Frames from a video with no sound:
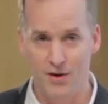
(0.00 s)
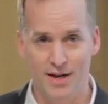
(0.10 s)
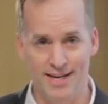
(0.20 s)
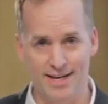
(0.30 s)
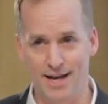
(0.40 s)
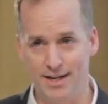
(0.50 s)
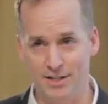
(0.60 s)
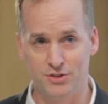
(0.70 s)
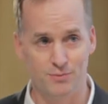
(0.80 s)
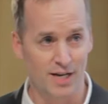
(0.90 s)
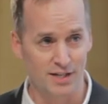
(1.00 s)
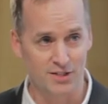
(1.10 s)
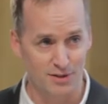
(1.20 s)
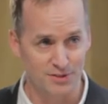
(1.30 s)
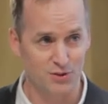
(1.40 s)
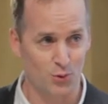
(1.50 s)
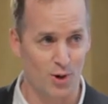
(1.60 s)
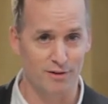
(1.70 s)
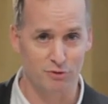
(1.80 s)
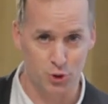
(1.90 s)
He, he, he tells the
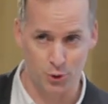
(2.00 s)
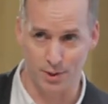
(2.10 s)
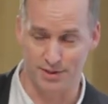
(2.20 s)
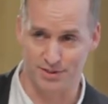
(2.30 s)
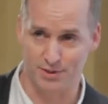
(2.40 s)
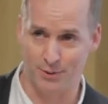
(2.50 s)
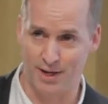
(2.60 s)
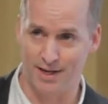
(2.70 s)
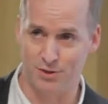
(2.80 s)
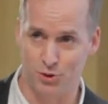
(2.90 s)
story of Judas, okay?